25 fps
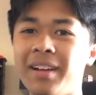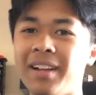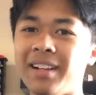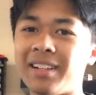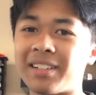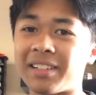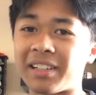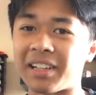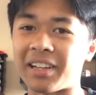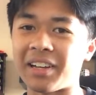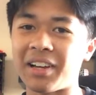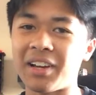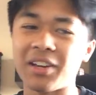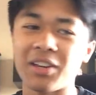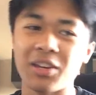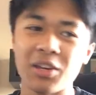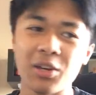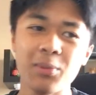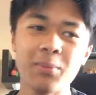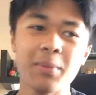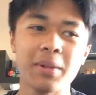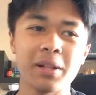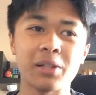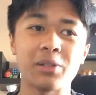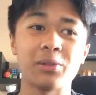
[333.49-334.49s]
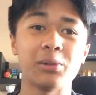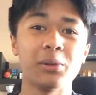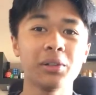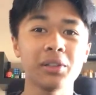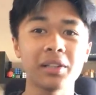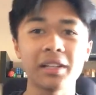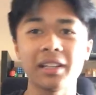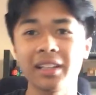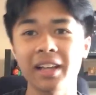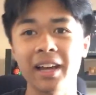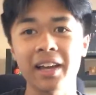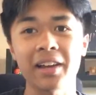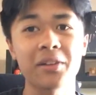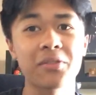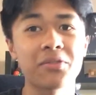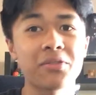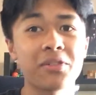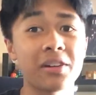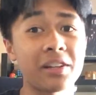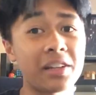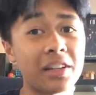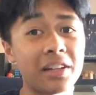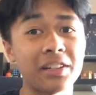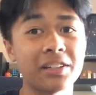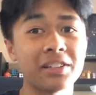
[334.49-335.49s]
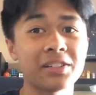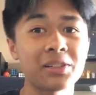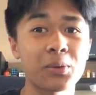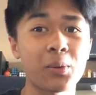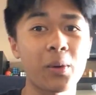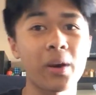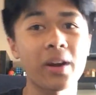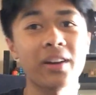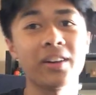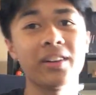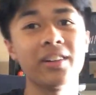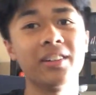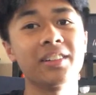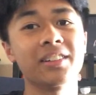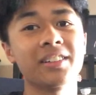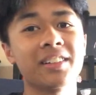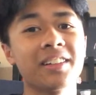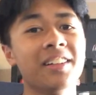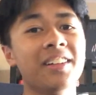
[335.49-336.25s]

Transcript: It's like humans really like freaking squares.